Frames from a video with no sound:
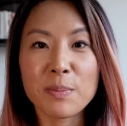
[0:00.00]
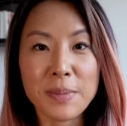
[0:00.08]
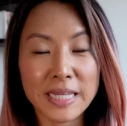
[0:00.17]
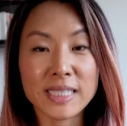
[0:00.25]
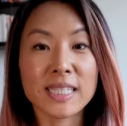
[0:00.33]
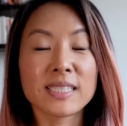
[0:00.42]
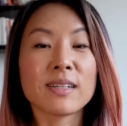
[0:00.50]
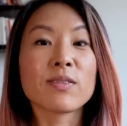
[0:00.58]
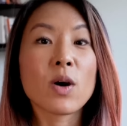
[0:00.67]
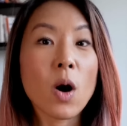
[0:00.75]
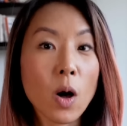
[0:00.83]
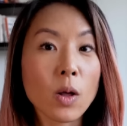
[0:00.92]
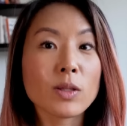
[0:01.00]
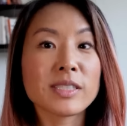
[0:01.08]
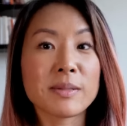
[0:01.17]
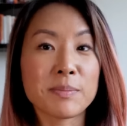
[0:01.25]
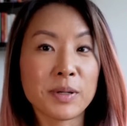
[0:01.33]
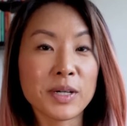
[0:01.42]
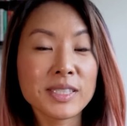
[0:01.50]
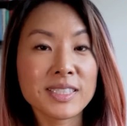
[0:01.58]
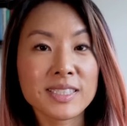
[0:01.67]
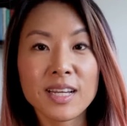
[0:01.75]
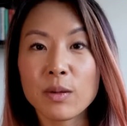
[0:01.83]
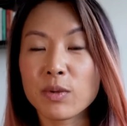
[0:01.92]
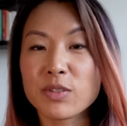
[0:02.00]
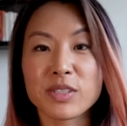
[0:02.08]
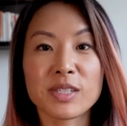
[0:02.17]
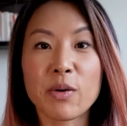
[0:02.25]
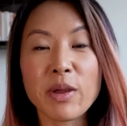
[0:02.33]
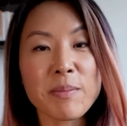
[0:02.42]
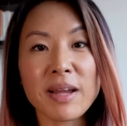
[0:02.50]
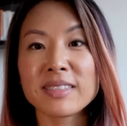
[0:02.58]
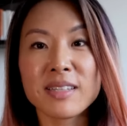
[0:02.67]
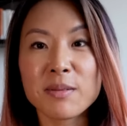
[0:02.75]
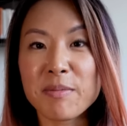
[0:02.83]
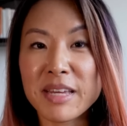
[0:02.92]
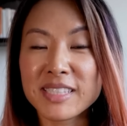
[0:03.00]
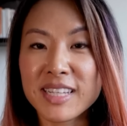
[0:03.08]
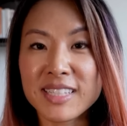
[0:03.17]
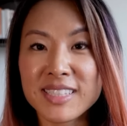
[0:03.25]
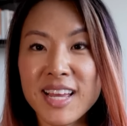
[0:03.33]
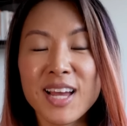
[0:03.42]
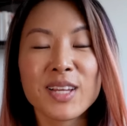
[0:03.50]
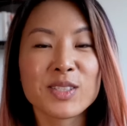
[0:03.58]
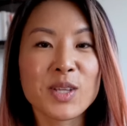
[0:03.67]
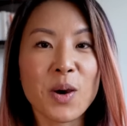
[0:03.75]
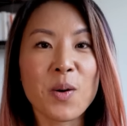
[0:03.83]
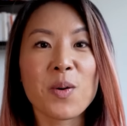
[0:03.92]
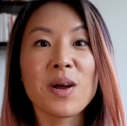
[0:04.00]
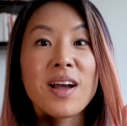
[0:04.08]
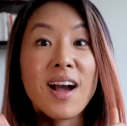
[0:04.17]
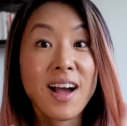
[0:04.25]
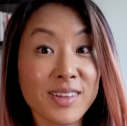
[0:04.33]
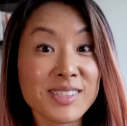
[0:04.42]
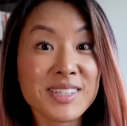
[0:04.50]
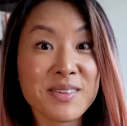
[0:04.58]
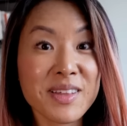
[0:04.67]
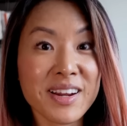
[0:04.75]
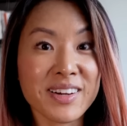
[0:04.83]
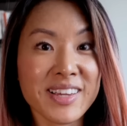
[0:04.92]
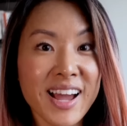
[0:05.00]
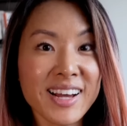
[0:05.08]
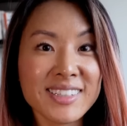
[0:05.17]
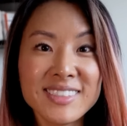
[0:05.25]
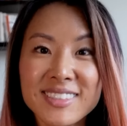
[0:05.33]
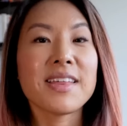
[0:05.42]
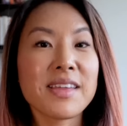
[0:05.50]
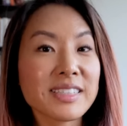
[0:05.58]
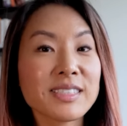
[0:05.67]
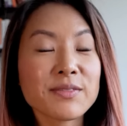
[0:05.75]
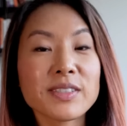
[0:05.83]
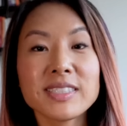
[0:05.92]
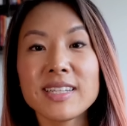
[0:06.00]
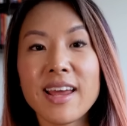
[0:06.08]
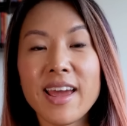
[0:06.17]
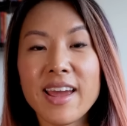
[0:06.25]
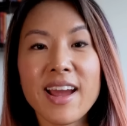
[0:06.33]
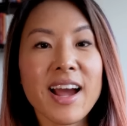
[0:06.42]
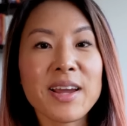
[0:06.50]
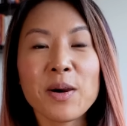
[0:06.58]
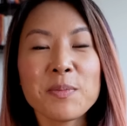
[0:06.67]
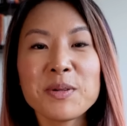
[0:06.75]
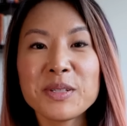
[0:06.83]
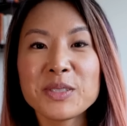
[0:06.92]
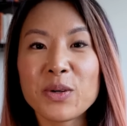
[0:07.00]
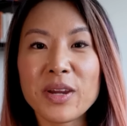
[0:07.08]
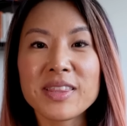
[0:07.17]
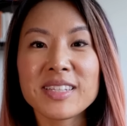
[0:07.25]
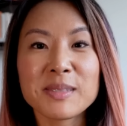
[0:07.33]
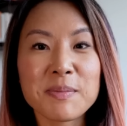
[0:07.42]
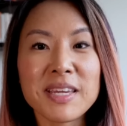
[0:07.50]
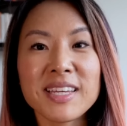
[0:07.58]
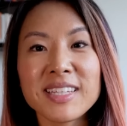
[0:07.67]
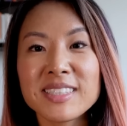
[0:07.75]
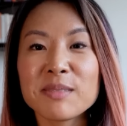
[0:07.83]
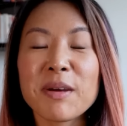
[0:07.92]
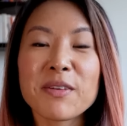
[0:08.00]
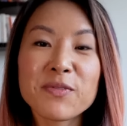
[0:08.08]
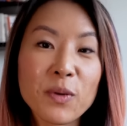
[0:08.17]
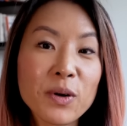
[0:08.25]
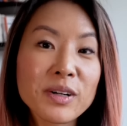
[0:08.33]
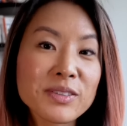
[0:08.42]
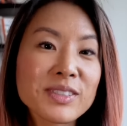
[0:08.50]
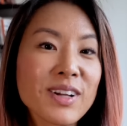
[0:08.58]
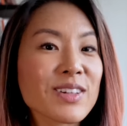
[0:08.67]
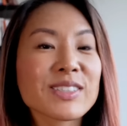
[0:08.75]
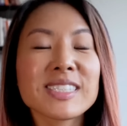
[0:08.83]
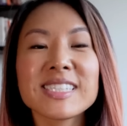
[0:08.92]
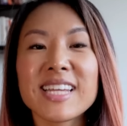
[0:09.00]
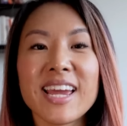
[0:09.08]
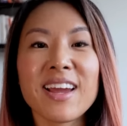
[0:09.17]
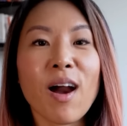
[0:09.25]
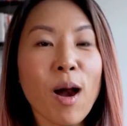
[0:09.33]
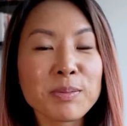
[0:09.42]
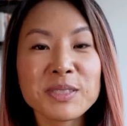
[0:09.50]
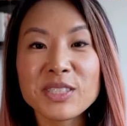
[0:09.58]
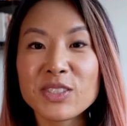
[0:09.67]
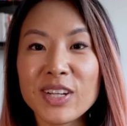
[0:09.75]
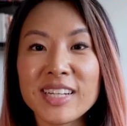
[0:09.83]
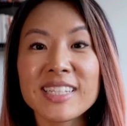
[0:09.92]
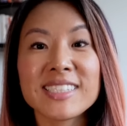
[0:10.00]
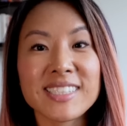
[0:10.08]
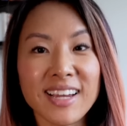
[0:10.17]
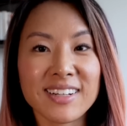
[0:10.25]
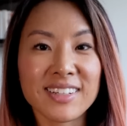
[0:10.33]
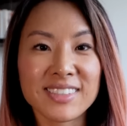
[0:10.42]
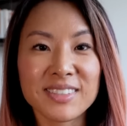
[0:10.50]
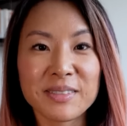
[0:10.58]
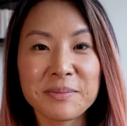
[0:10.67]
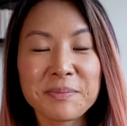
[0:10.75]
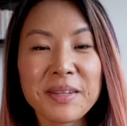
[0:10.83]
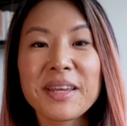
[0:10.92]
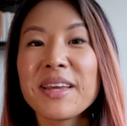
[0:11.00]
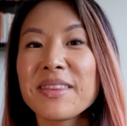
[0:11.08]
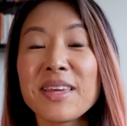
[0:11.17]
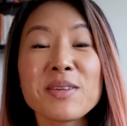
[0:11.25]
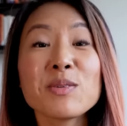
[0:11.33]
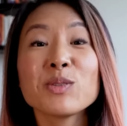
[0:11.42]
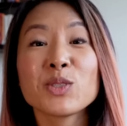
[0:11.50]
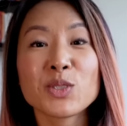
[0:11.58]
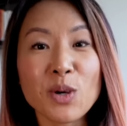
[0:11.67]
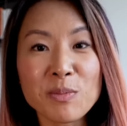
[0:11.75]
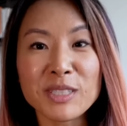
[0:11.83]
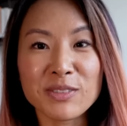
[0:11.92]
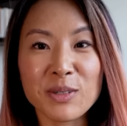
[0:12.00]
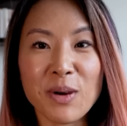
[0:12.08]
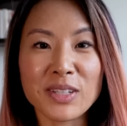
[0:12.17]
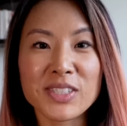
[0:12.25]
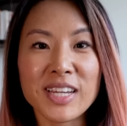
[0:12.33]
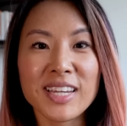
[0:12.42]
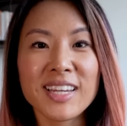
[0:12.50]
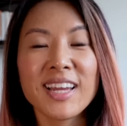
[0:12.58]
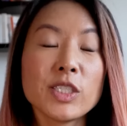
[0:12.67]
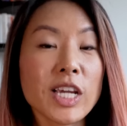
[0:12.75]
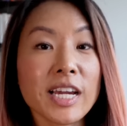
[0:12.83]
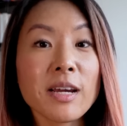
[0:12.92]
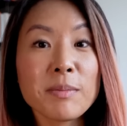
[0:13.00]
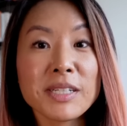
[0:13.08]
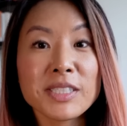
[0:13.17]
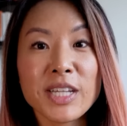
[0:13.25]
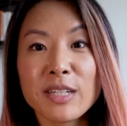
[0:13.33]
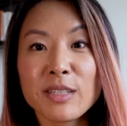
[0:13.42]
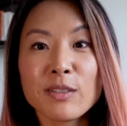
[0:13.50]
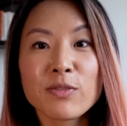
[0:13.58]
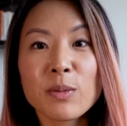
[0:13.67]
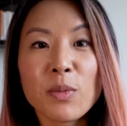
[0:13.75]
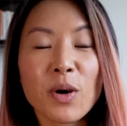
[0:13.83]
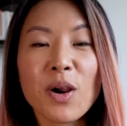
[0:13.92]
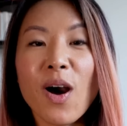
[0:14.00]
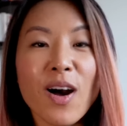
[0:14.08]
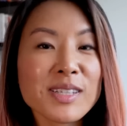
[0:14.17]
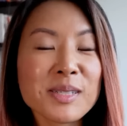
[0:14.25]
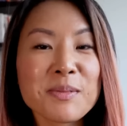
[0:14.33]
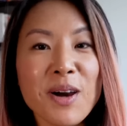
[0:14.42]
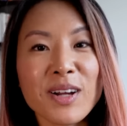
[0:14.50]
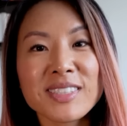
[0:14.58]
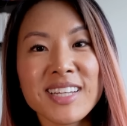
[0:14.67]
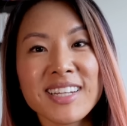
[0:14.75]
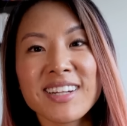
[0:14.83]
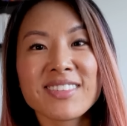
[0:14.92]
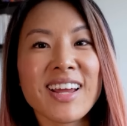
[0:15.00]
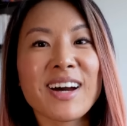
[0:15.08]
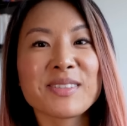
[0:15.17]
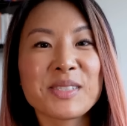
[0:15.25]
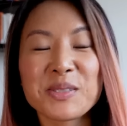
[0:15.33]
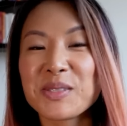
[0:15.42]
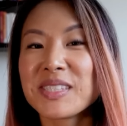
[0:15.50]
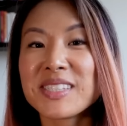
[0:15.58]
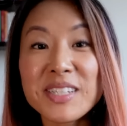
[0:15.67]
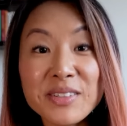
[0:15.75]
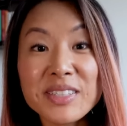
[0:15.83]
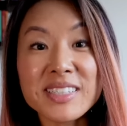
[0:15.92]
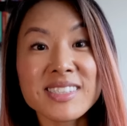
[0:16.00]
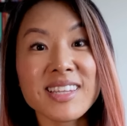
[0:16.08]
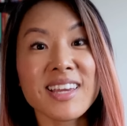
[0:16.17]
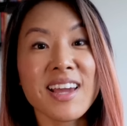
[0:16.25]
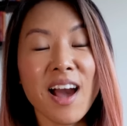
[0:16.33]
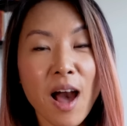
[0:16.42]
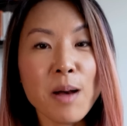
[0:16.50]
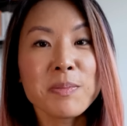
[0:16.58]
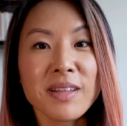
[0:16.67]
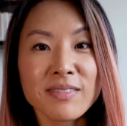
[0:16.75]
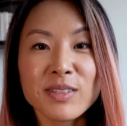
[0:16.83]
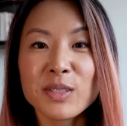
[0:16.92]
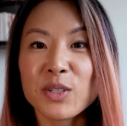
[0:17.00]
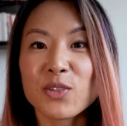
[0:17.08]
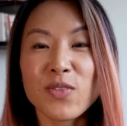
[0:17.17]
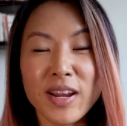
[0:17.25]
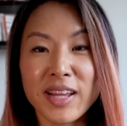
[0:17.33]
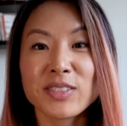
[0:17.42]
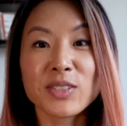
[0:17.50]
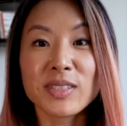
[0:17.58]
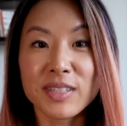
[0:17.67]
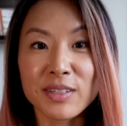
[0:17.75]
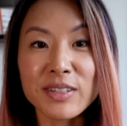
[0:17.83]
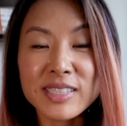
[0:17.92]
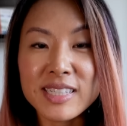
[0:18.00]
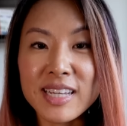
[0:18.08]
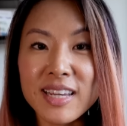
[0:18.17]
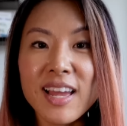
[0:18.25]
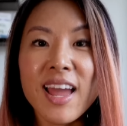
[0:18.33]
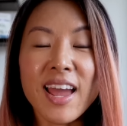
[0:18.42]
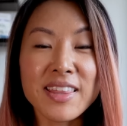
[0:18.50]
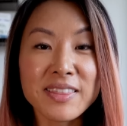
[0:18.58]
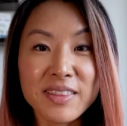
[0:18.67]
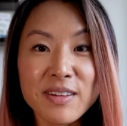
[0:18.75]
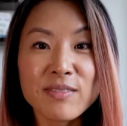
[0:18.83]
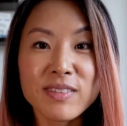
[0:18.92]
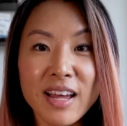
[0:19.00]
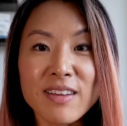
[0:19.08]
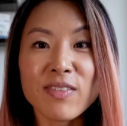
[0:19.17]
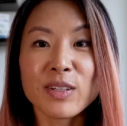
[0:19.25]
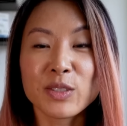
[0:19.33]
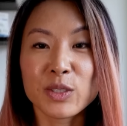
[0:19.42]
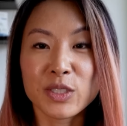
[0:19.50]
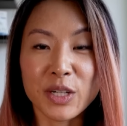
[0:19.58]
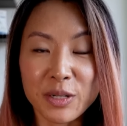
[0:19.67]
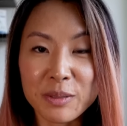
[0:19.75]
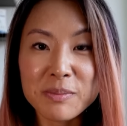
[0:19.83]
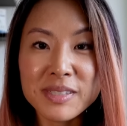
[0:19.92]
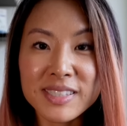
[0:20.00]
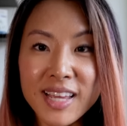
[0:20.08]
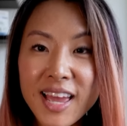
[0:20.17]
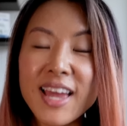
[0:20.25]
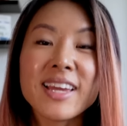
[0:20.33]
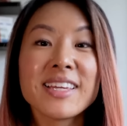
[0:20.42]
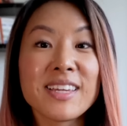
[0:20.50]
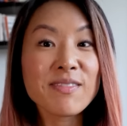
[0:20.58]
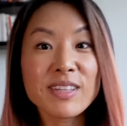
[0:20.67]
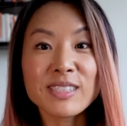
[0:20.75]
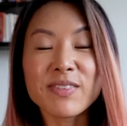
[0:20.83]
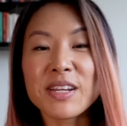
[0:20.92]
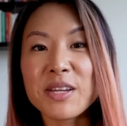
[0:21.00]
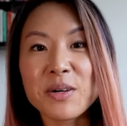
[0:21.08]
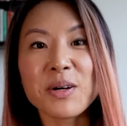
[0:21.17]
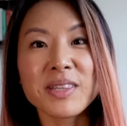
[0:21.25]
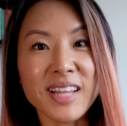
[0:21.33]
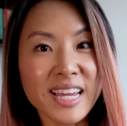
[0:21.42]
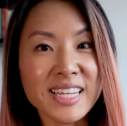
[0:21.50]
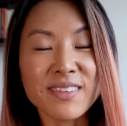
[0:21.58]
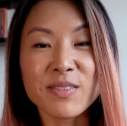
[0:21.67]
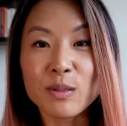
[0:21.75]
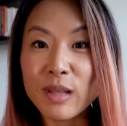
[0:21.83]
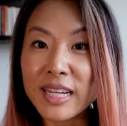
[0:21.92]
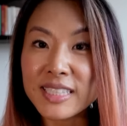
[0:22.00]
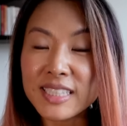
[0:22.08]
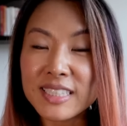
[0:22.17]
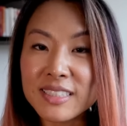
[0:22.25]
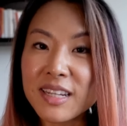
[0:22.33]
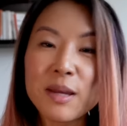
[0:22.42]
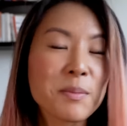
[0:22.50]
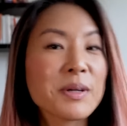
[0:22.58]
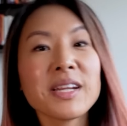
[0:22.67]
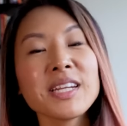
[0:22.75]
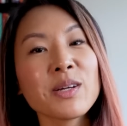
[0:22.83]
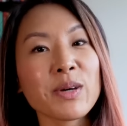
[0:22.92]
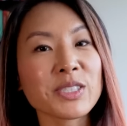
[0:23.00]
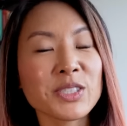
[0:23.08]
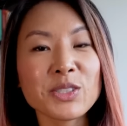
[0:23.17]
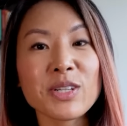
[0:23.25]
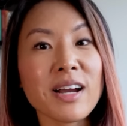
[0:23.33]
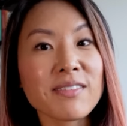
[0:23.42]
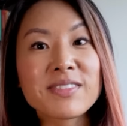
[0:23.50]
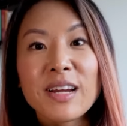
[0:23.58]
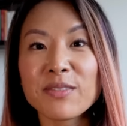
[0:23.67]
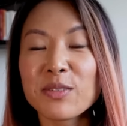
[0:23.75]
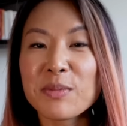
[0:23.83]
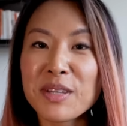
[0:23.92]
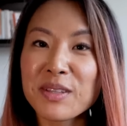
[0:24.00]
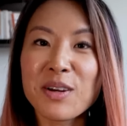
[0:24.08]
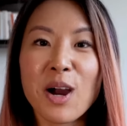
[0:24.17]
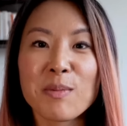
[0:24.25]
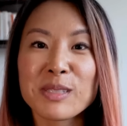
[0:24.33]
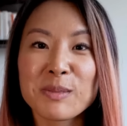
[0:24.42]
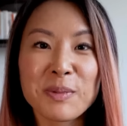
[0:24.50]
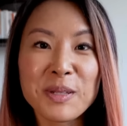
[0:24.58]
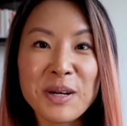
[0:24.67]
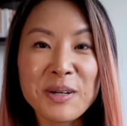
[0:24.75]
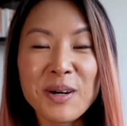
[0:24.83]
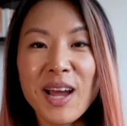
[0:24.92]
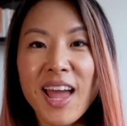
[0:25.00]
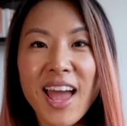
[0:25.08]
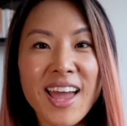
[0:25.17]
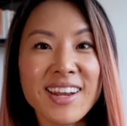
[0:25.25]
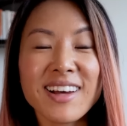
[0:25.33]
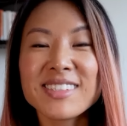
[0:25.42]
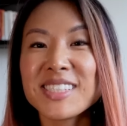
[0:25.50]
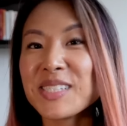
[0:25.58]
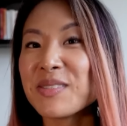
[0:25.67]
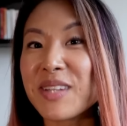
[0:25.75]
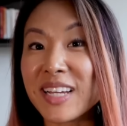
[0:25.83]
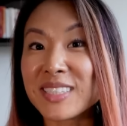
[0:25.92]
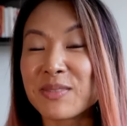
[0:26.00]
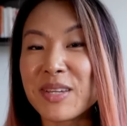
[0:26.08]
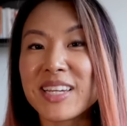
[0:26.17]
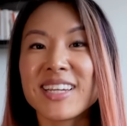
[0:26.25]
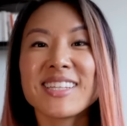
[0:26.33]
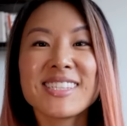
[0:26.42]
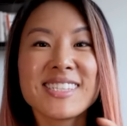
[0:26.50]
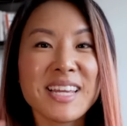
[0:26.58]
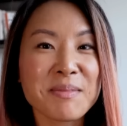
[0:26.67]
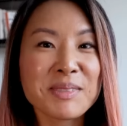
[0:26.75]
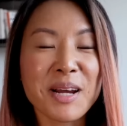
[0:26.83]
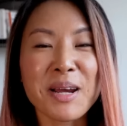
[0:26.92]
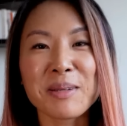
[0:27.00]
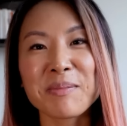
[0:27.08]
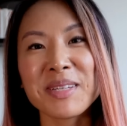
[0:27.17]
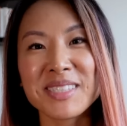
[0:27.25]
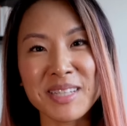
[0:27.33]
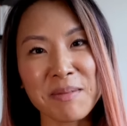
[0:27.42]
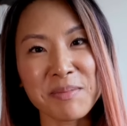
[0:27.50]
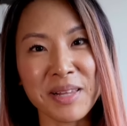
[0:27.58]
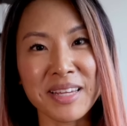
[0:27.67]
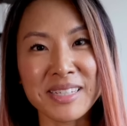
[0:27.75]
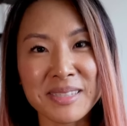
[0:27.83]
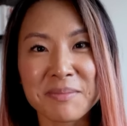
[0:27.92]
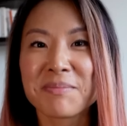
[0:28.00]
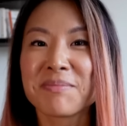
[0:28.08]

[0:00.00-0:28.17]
basics of calls and puts. We're just going back to the basics, so I'll see you there, yeah? That's it for today. I hope you enjoyed this peek into my $400 a day options trading side hustle. Thank you so much for watching. Check out my channel for more awesome content on how to seriously up-level your financial literacy and live life on your terms. Give this video a like if you liked it. Put any questions you have down for me in the comments below, and I'll see you next week, same time, same place.